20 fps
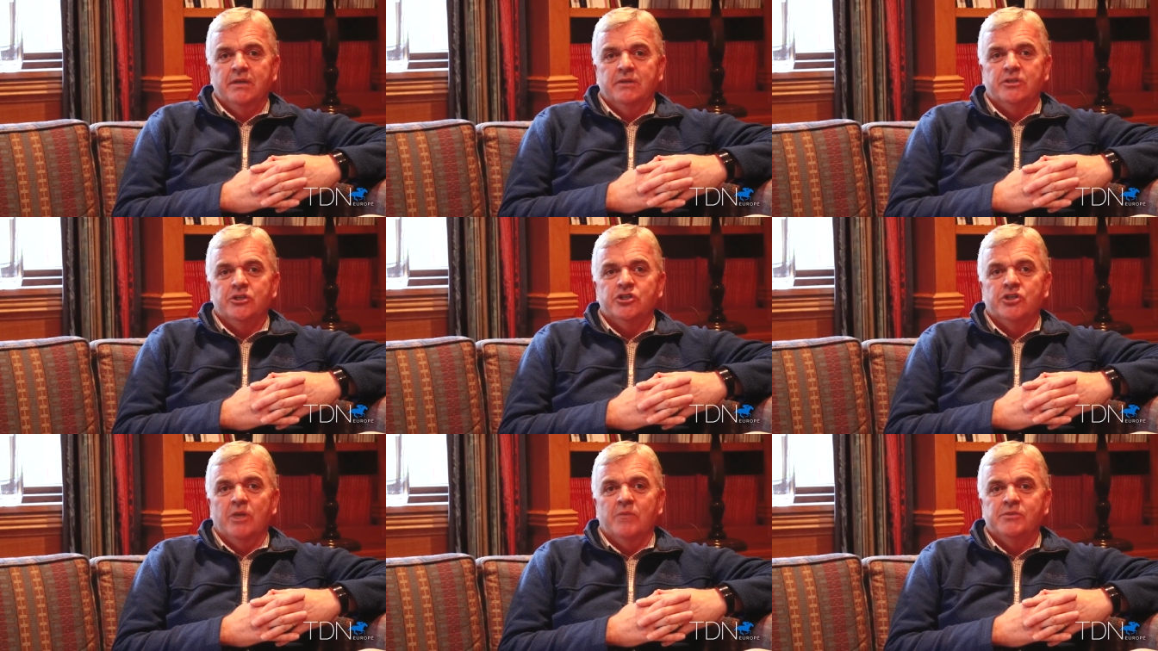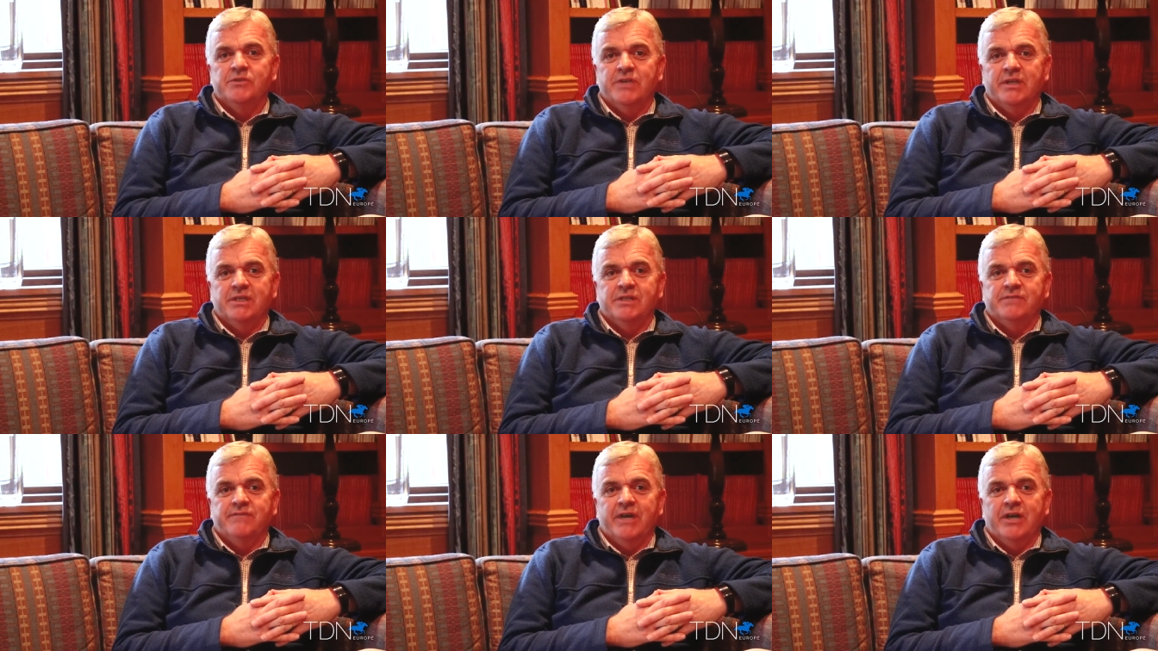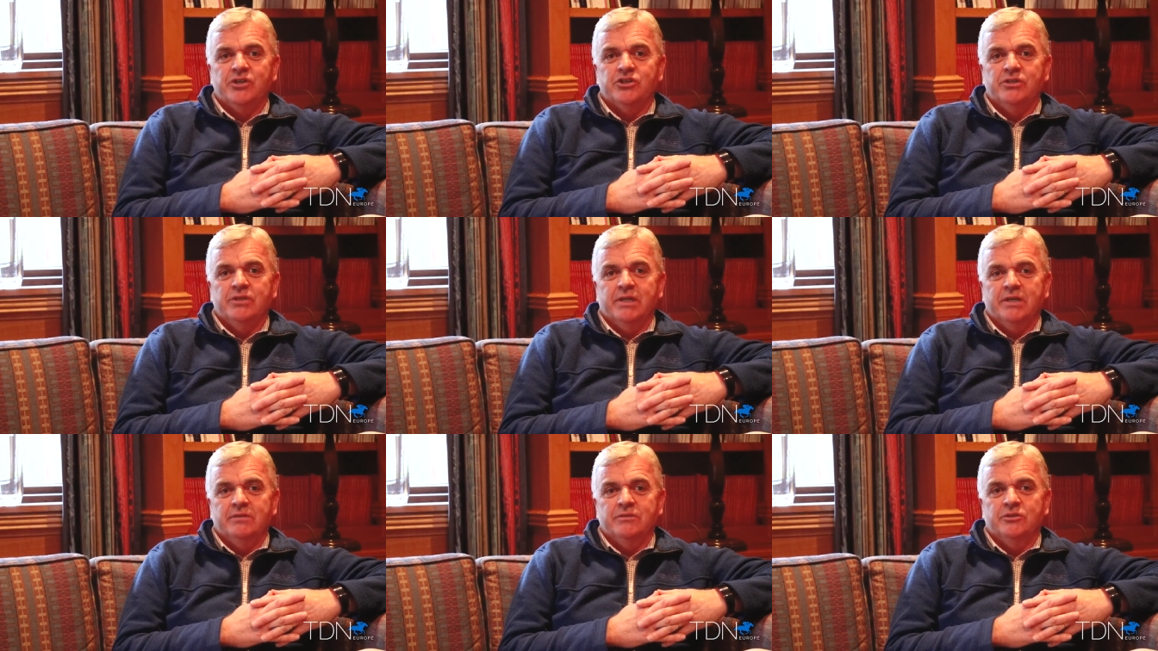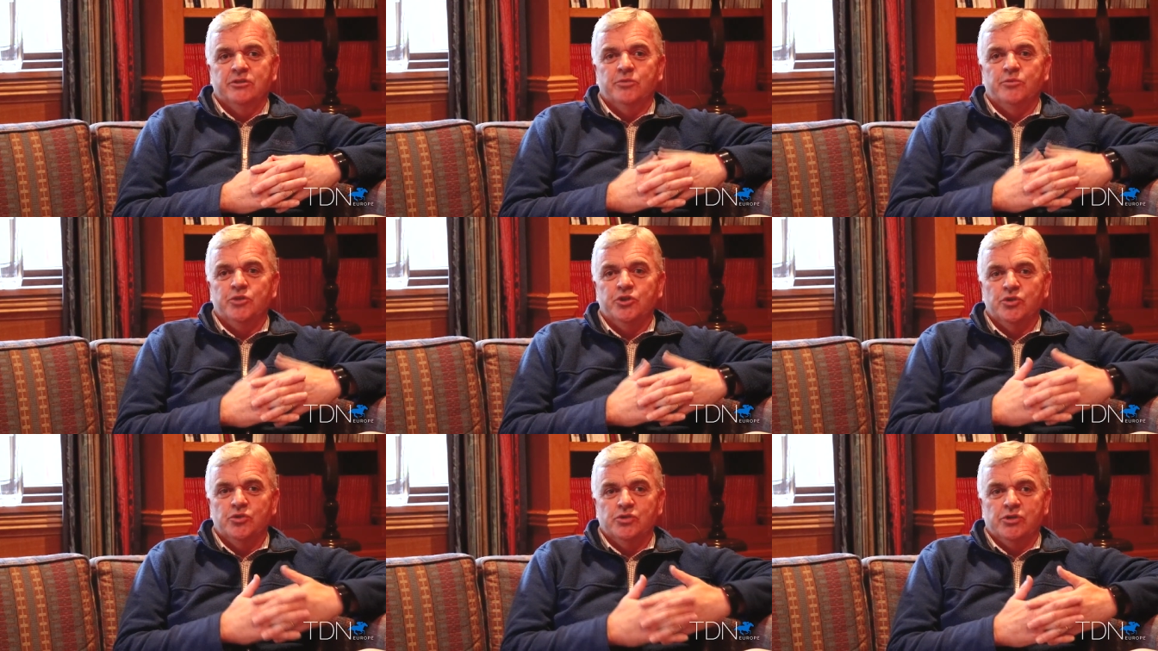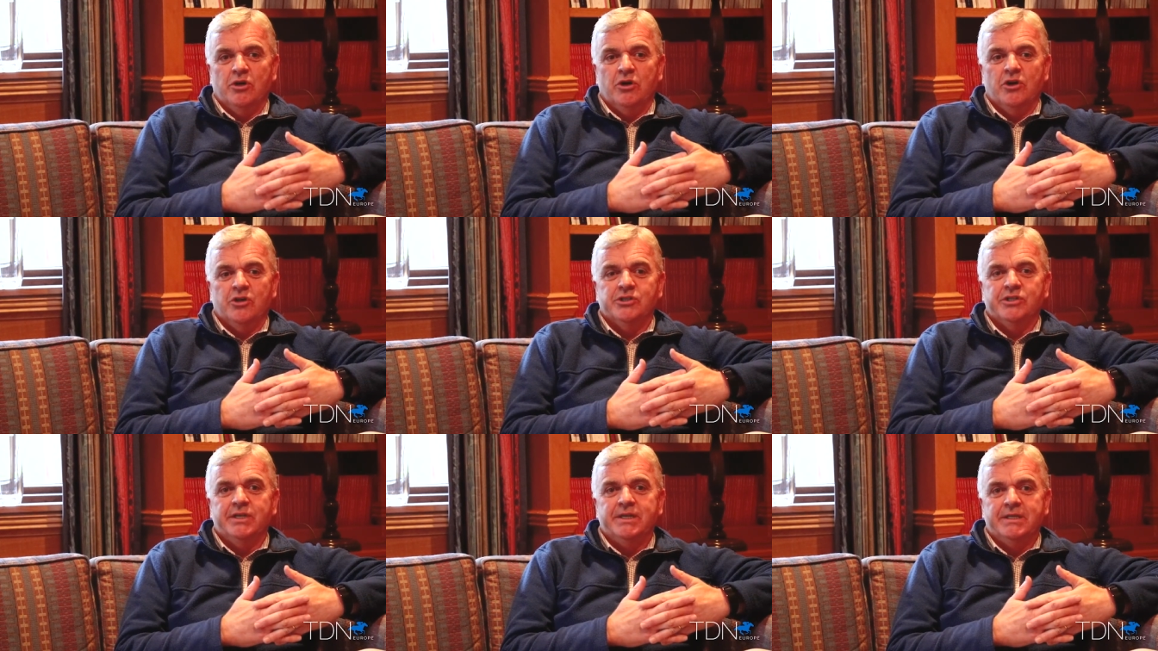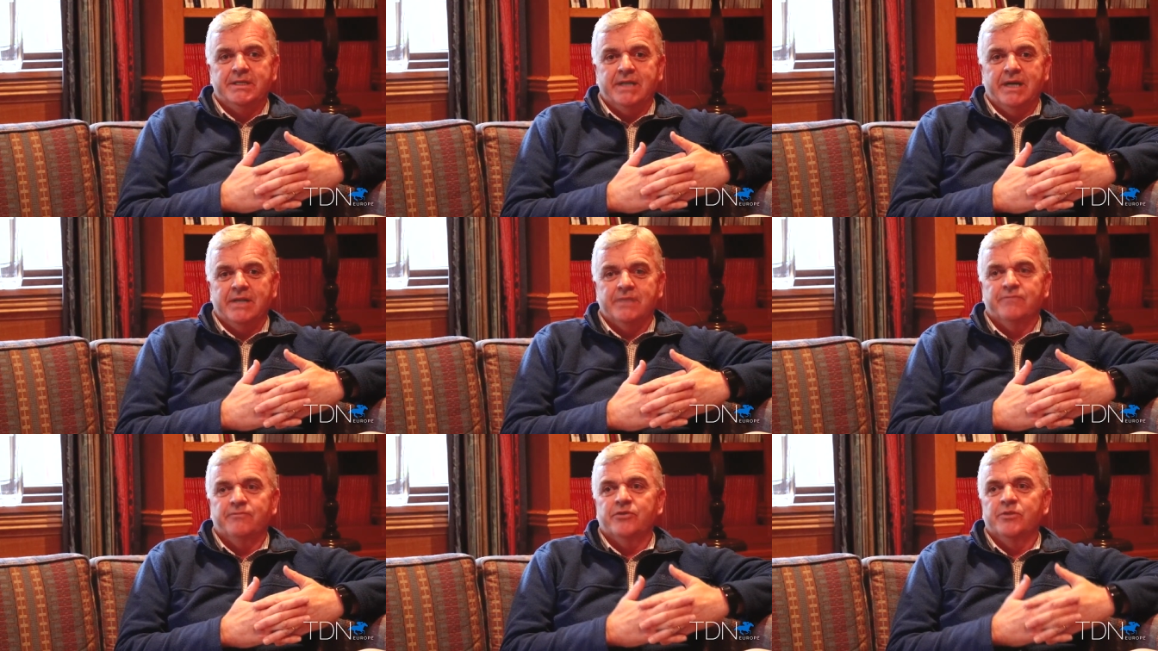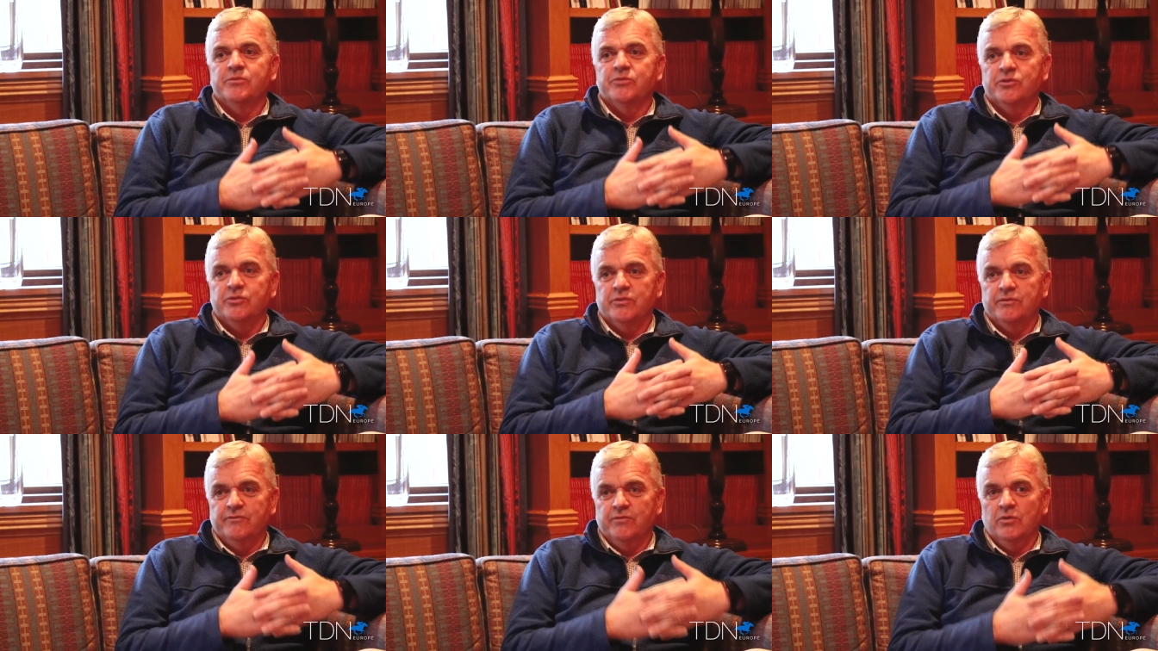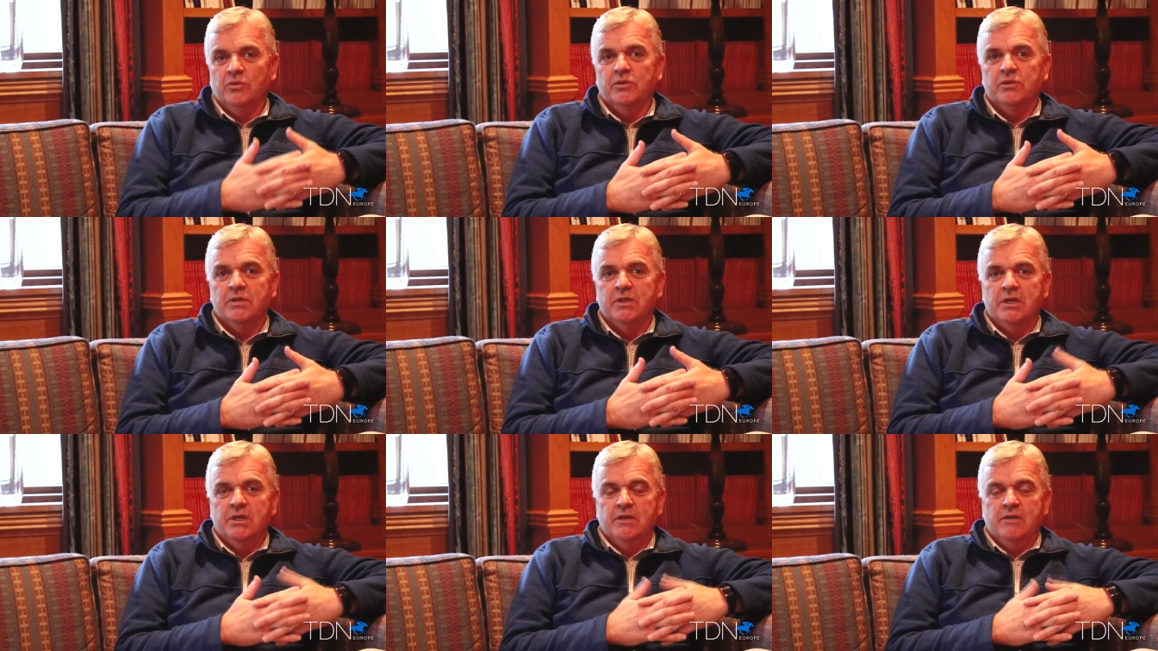the job satisfaction that to produce a horse like that, and for him to do the full